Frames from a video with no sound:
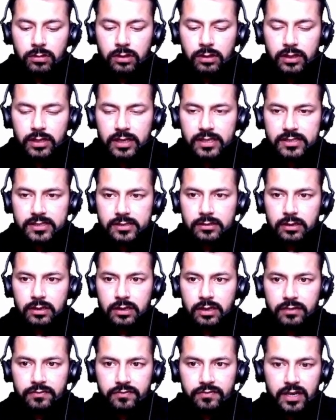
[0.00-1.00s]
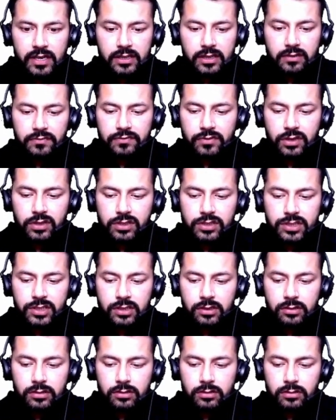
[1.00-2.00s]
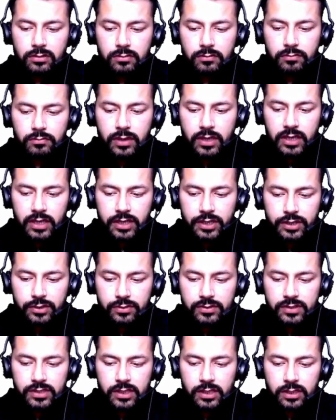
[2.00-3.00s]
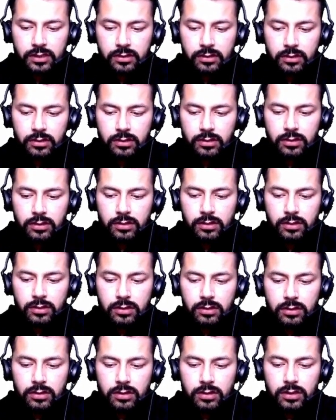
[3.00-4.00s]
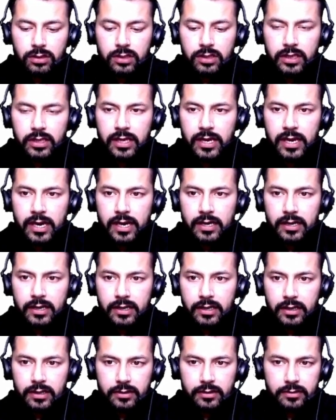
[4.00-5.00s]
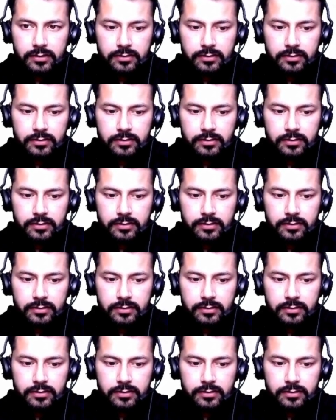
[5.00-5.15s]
let's define the function by using the add here,